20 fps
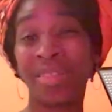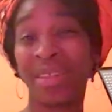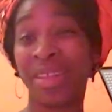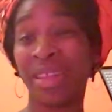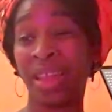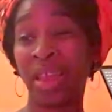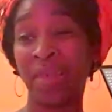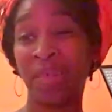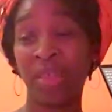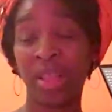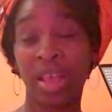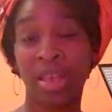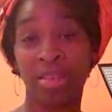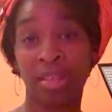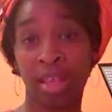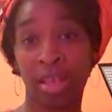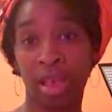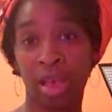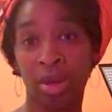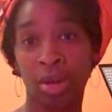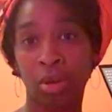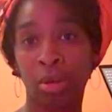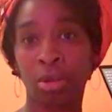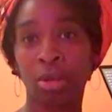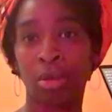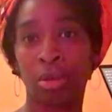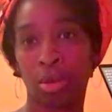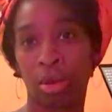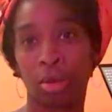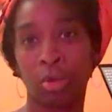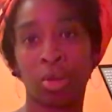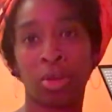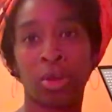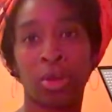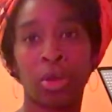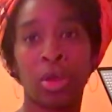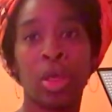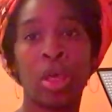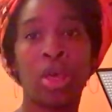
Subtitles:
And even as I got older and older,